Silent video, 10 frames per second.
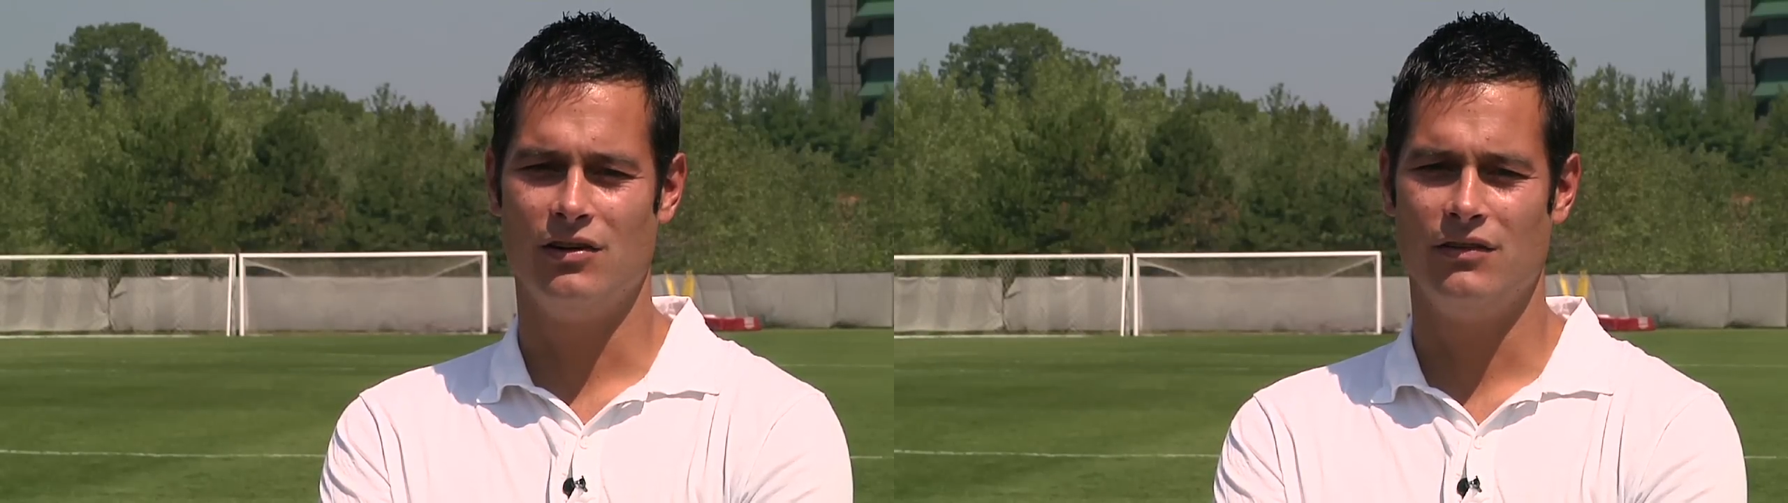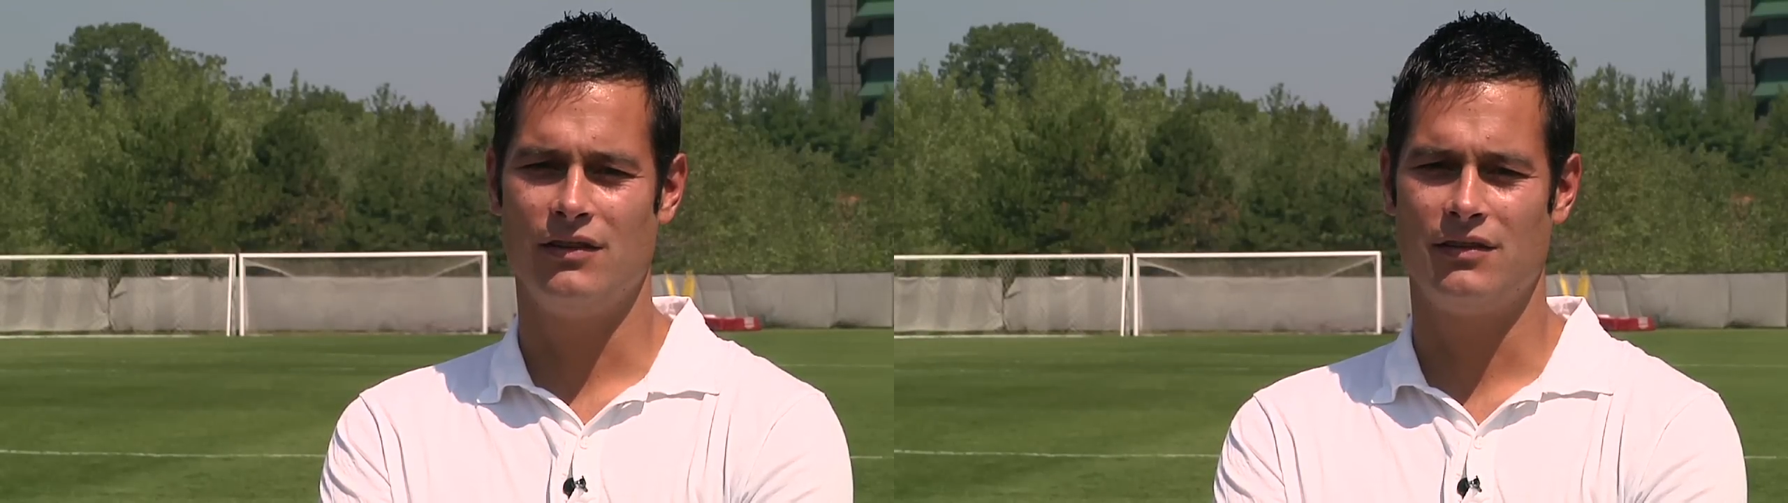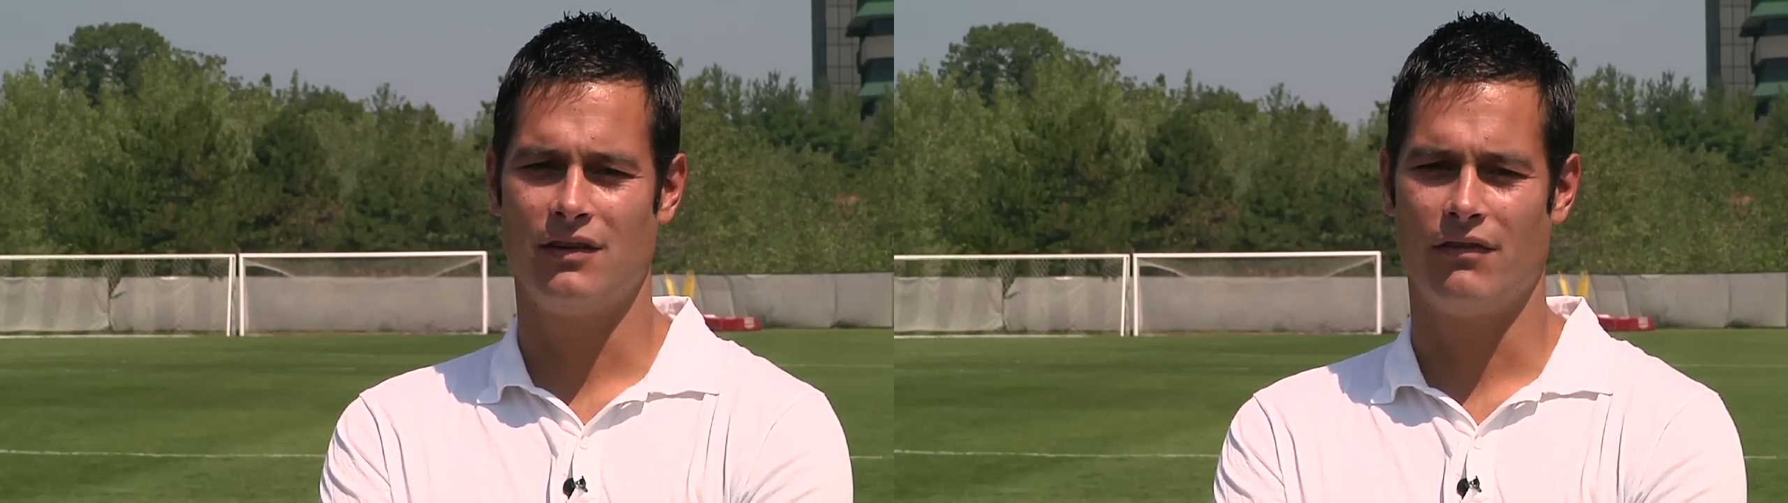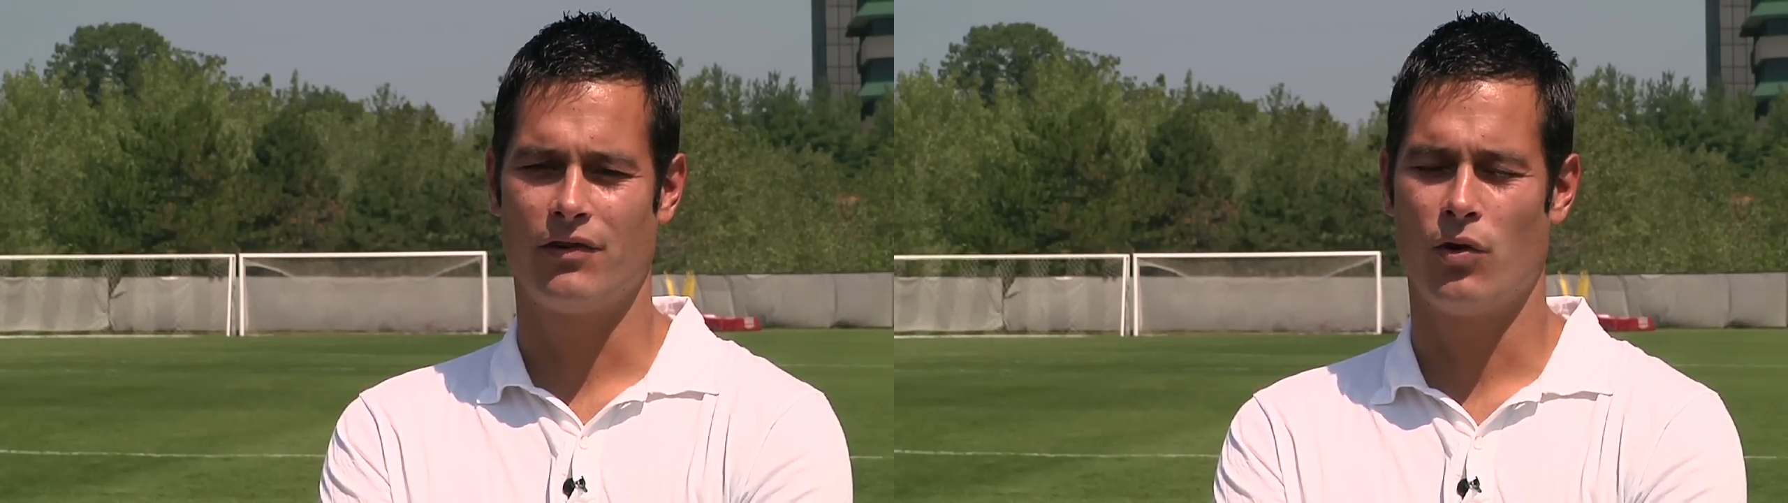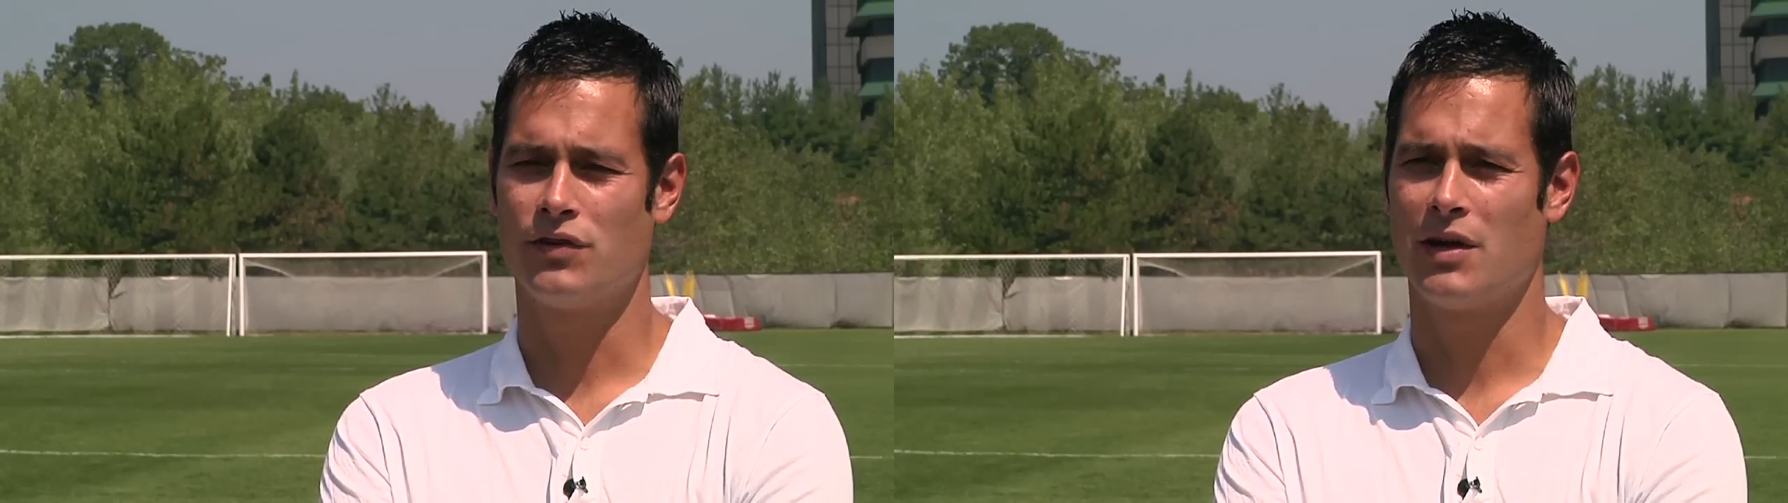of
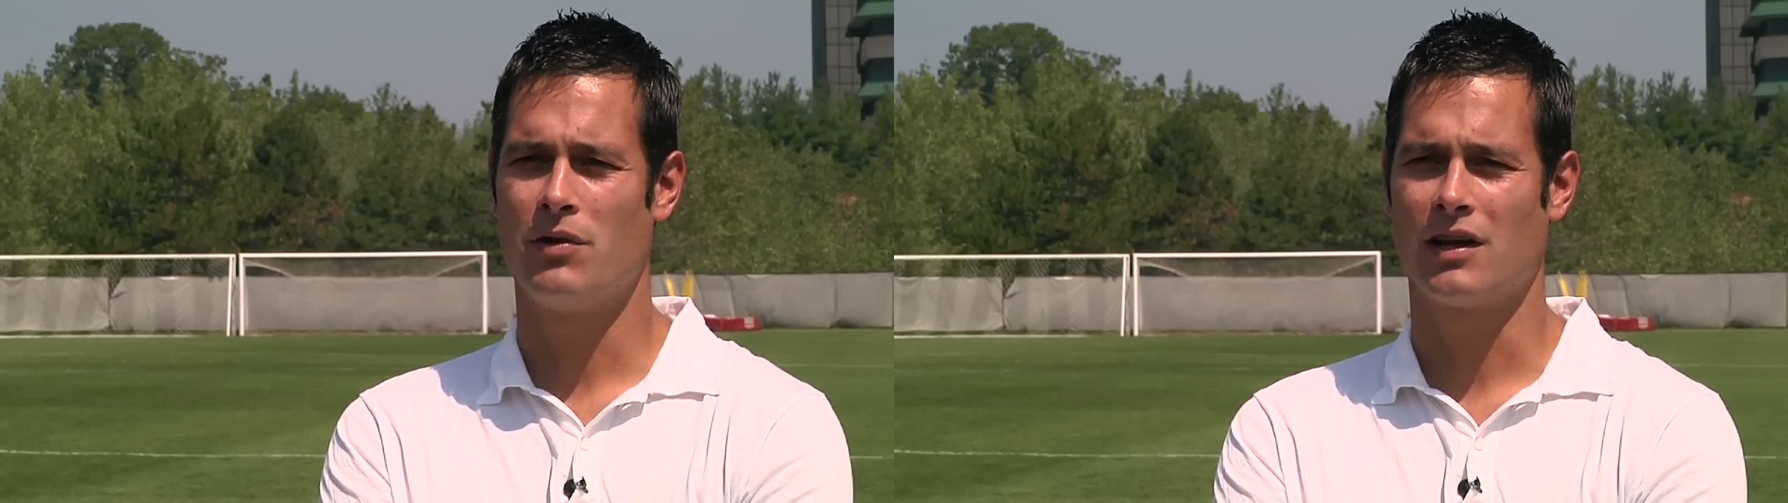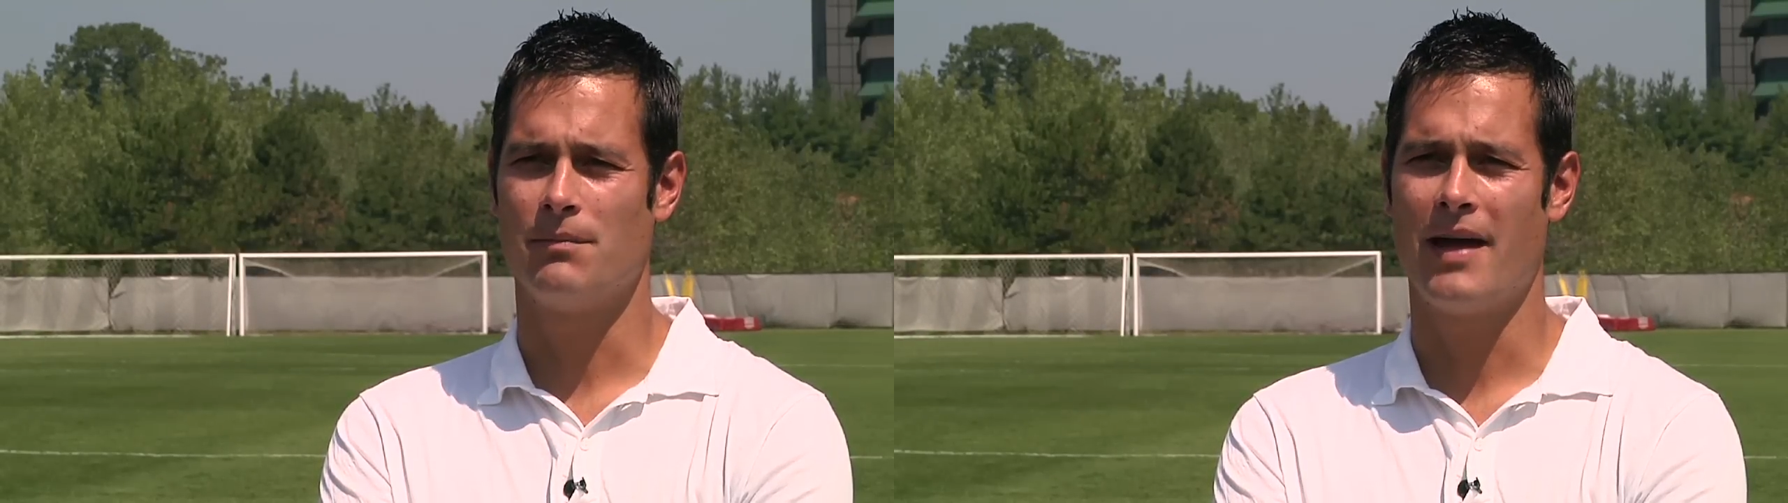course I want to come